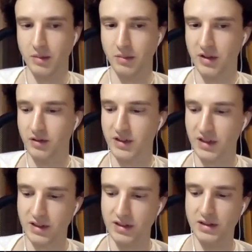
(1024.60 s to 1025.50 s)
by
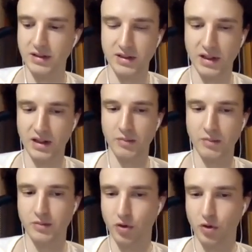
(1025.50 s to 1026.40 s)
using a
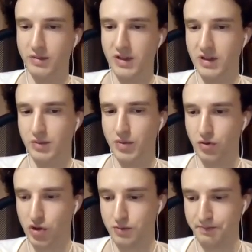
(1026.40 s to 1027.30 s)
dynamic programming
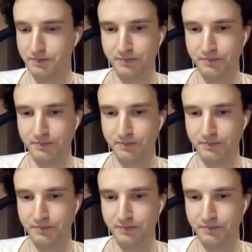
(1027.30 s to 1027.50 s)
approach.